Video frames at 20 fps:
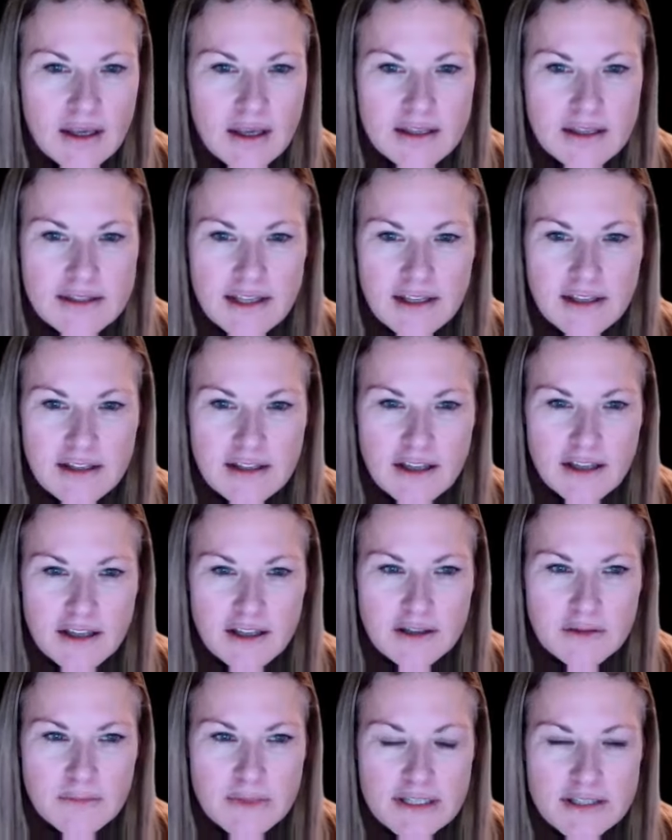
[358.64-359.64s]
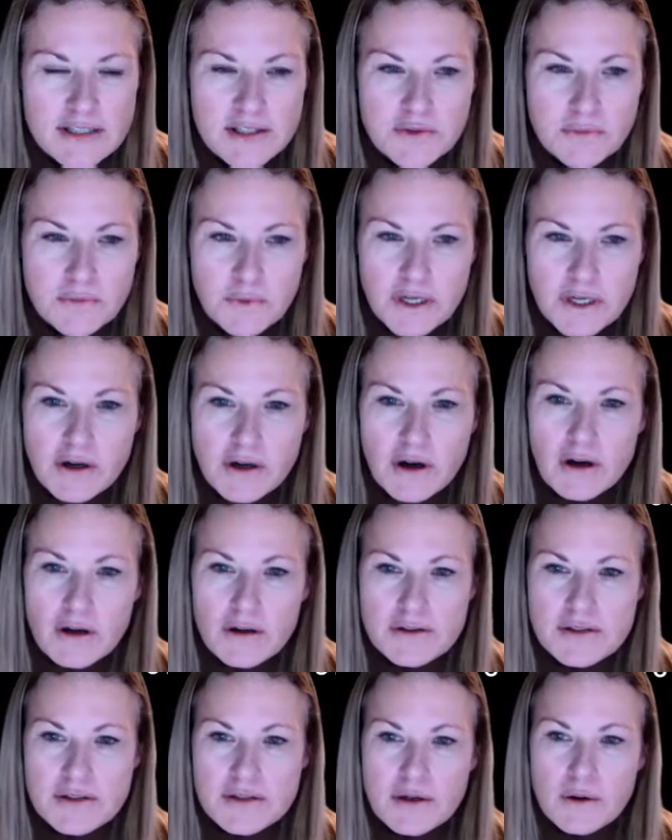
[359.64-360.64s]
The second item is just
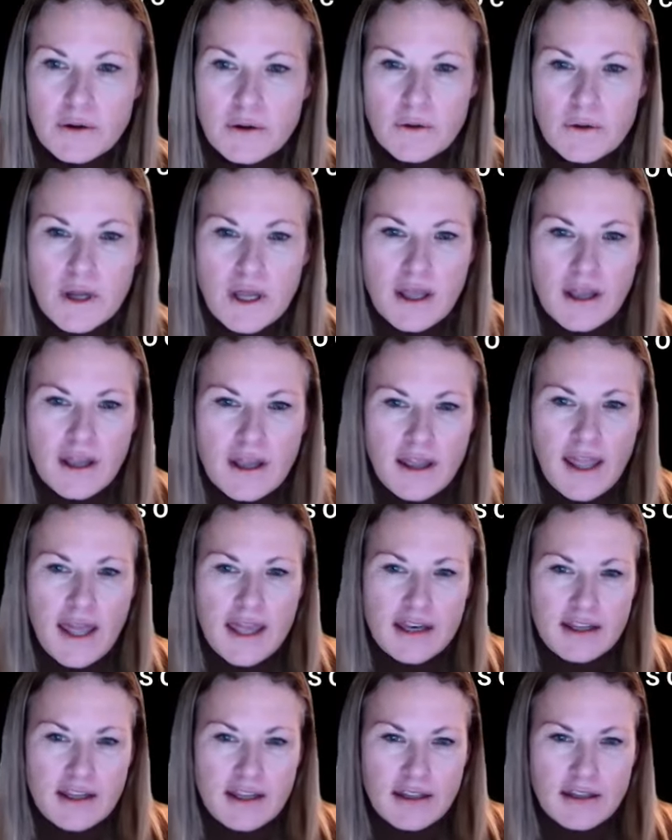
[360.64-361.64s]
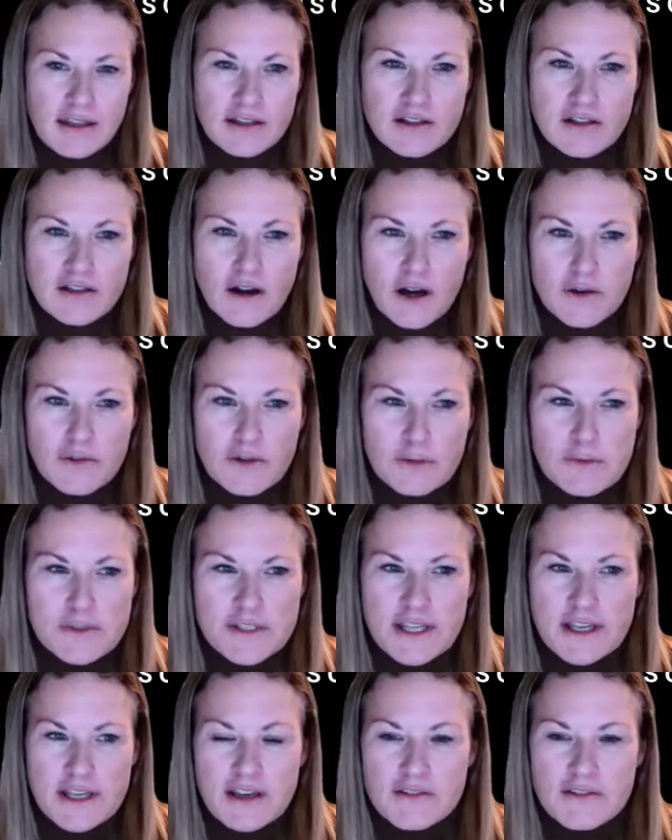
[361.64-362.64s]
recall. So any
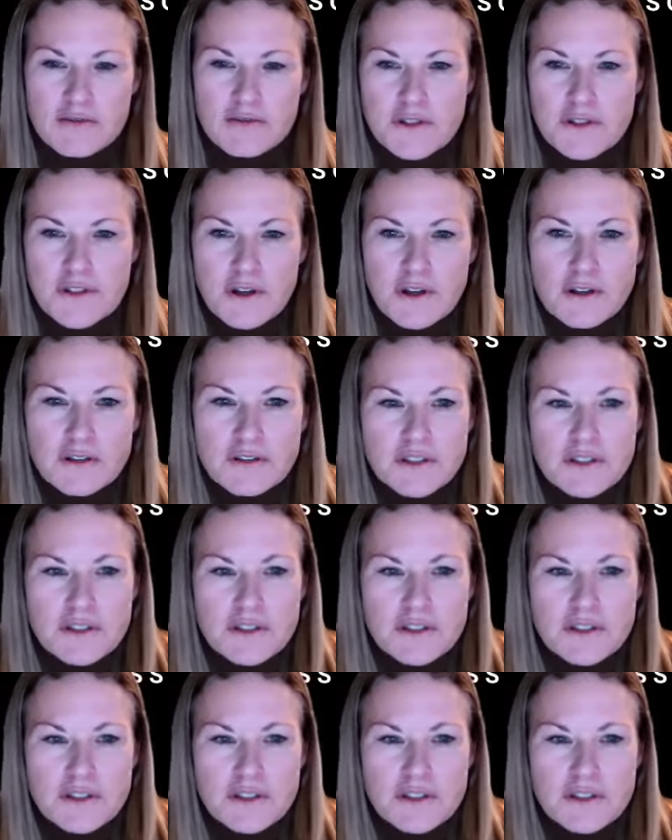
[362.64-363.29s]
non-representative result